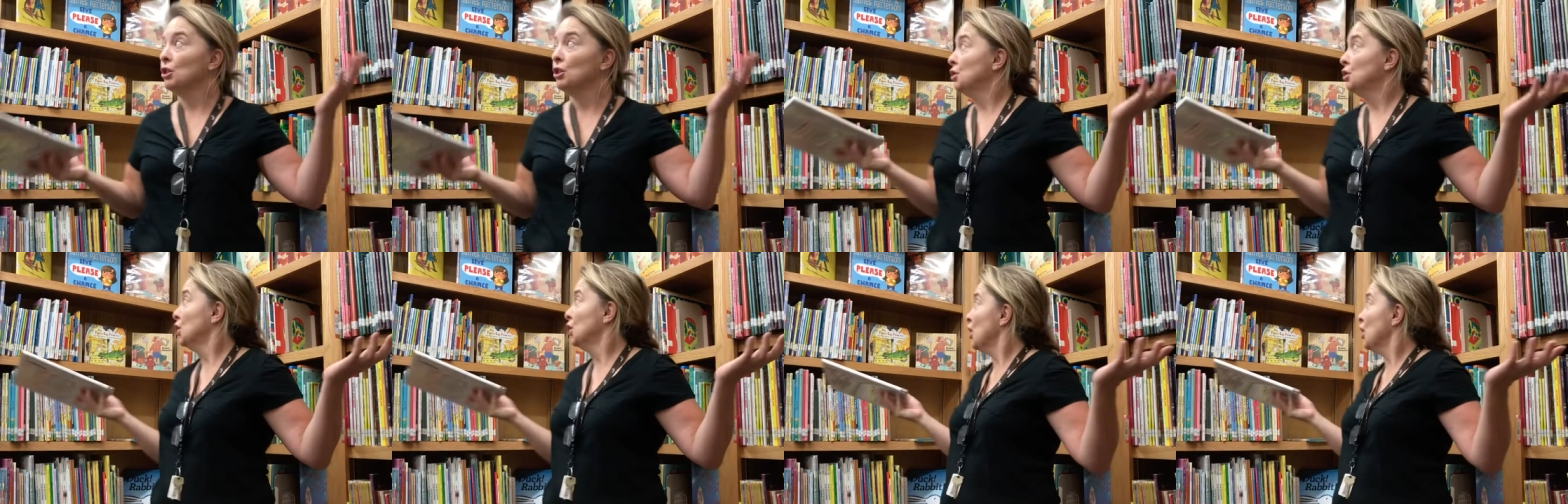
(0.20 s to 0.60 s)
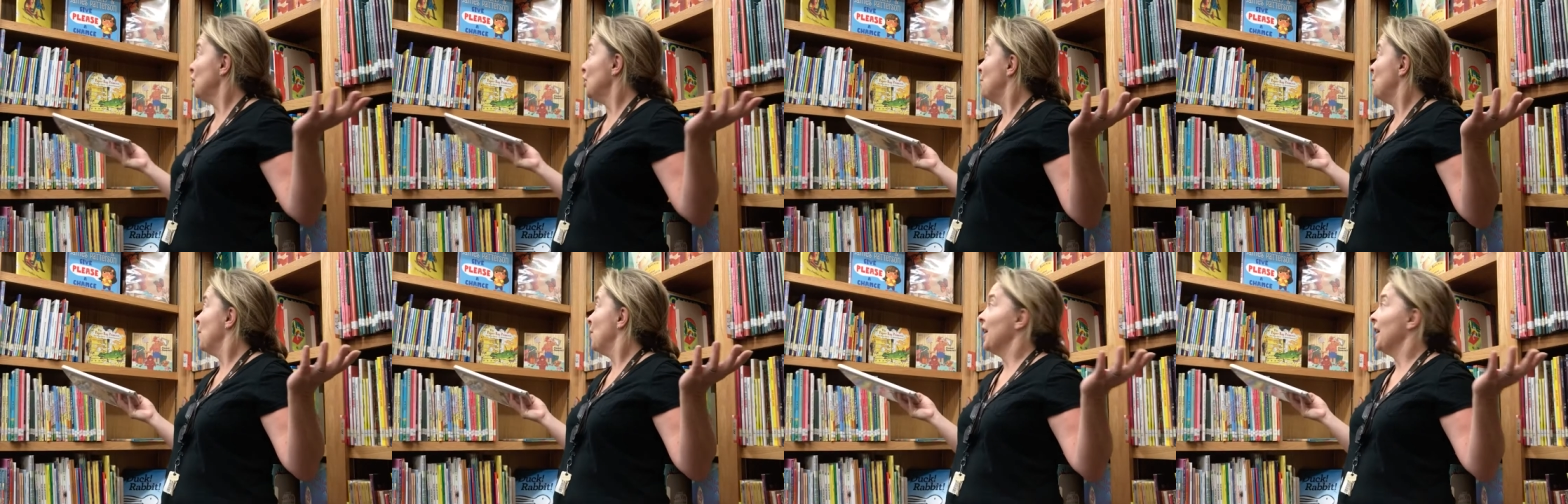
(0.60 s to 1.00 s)

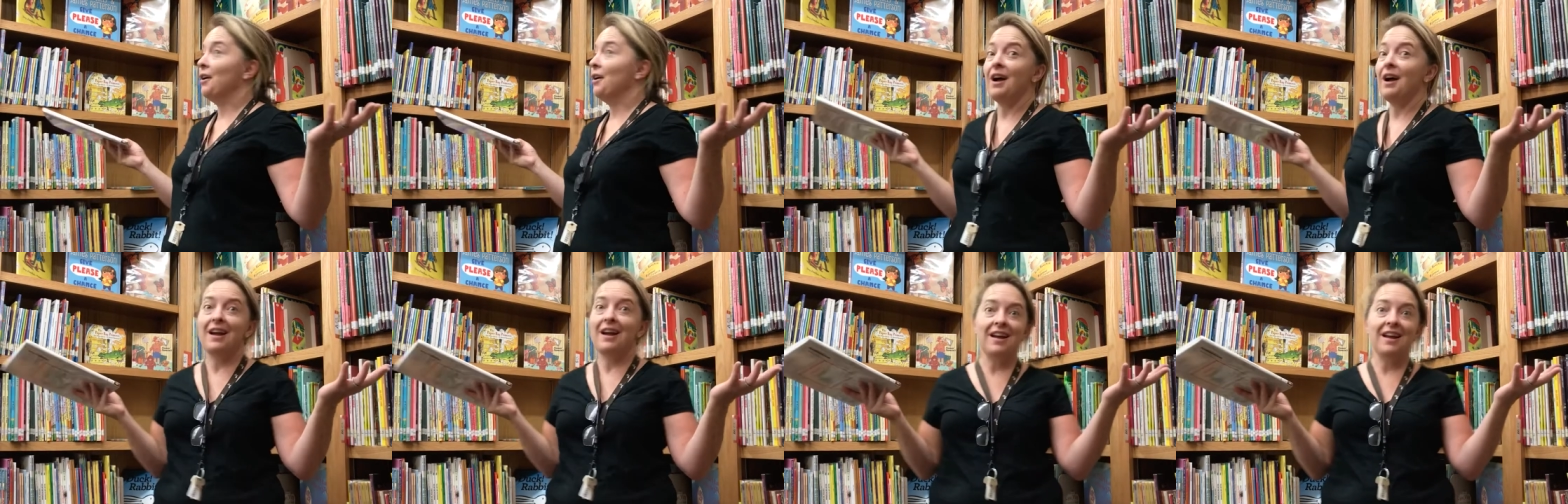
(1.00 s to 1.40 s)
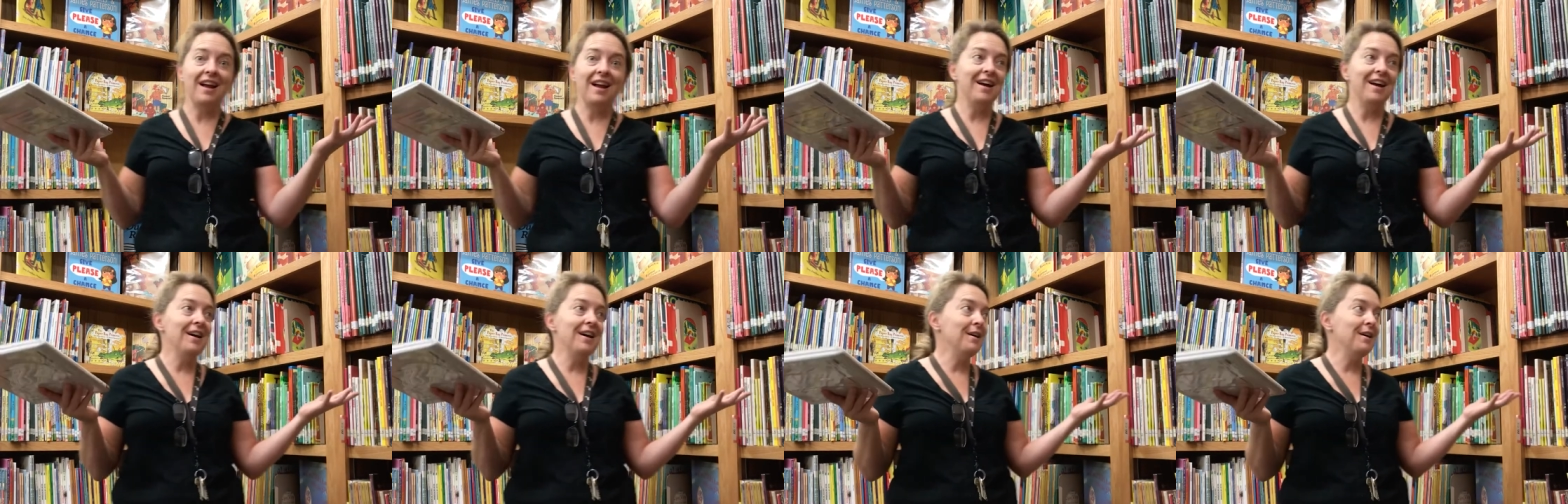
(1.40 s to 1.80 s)
Look where
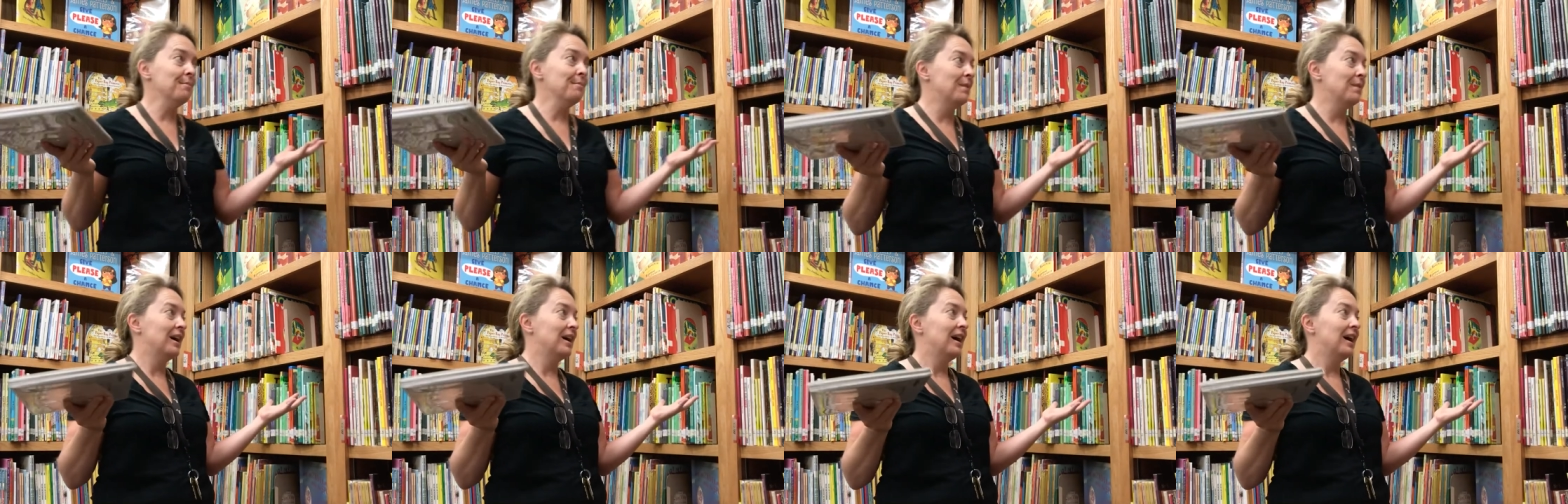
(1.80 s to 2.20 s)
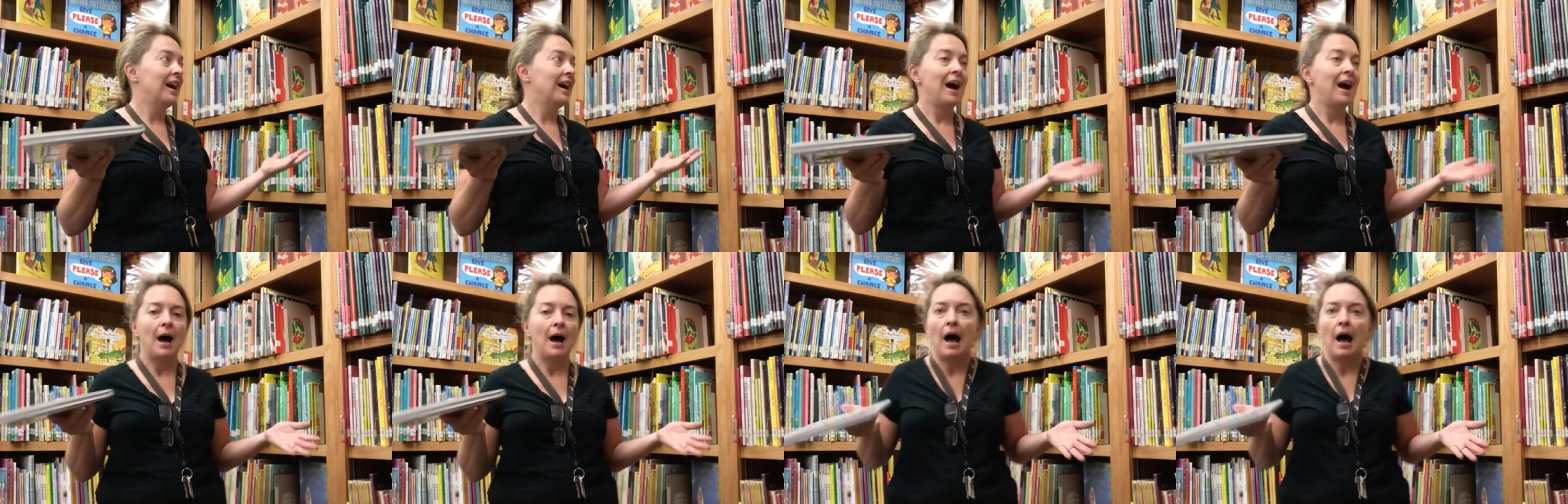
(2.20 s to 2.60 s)
I am.
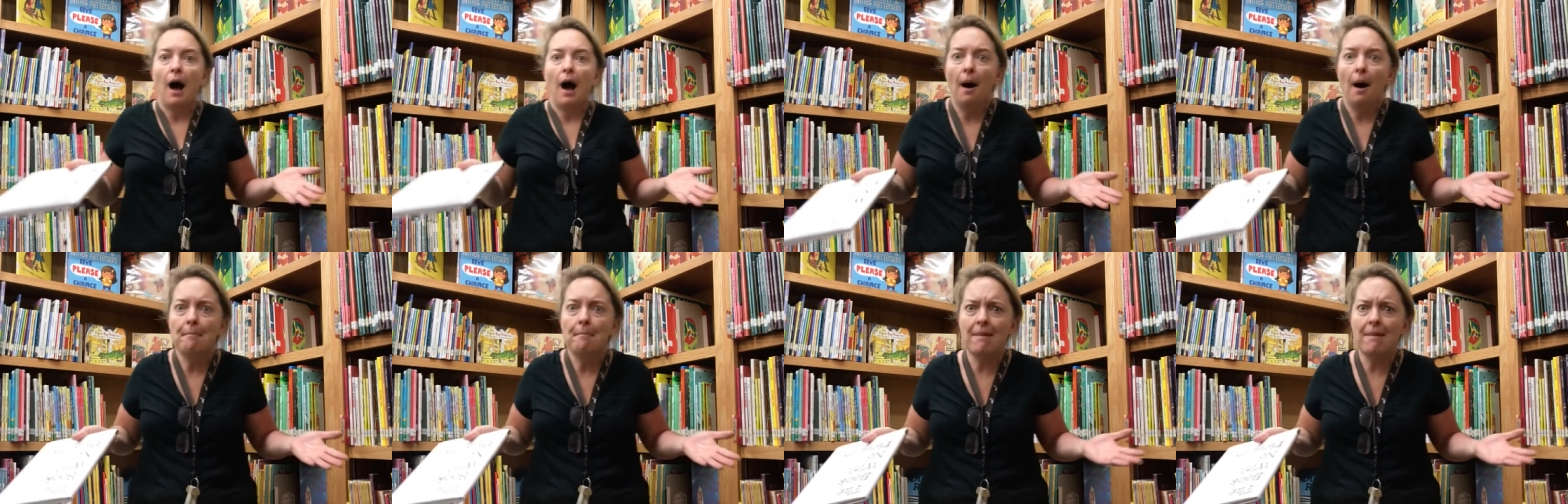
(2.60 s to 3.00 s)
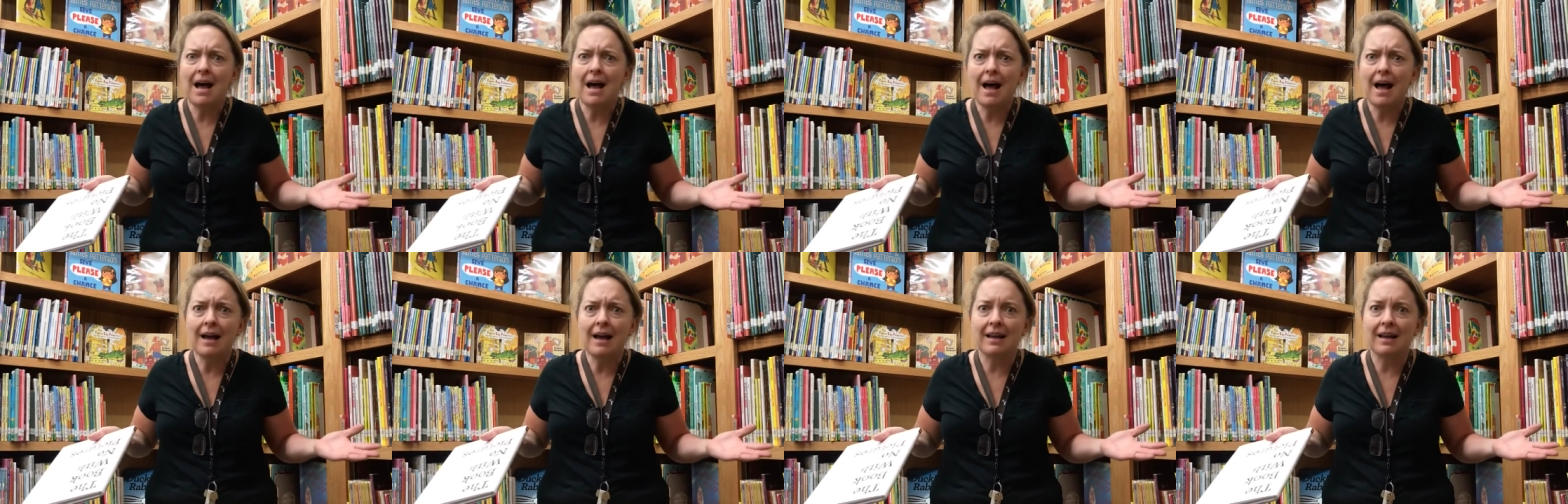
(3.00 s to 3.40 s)
I'm
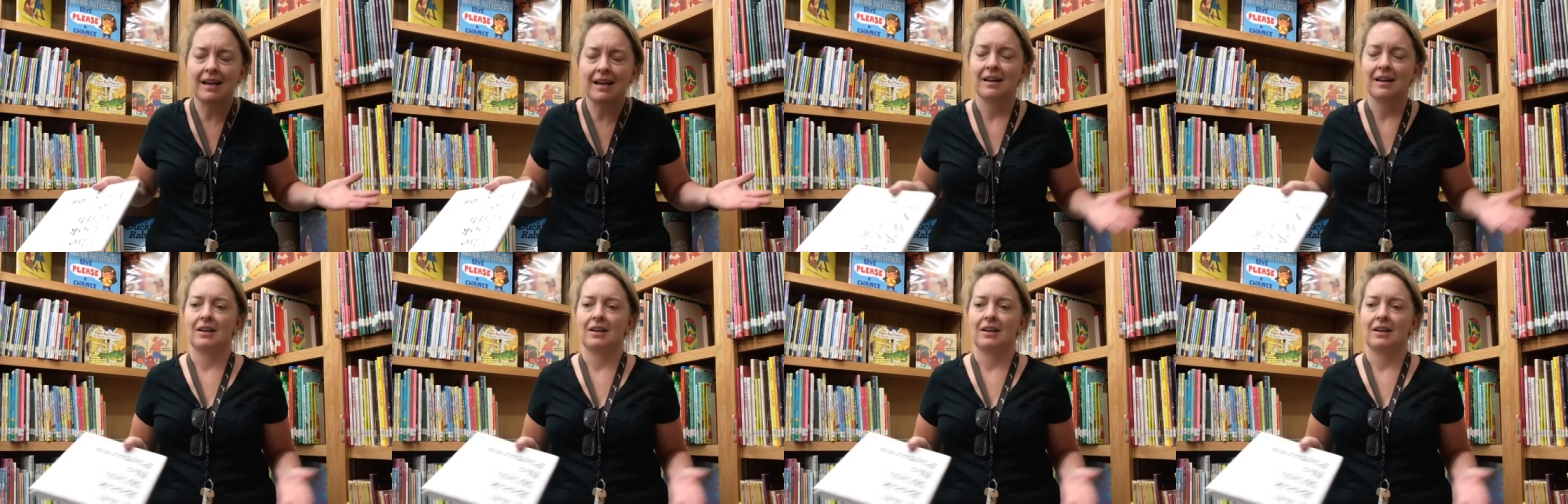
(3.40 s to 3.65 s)
back.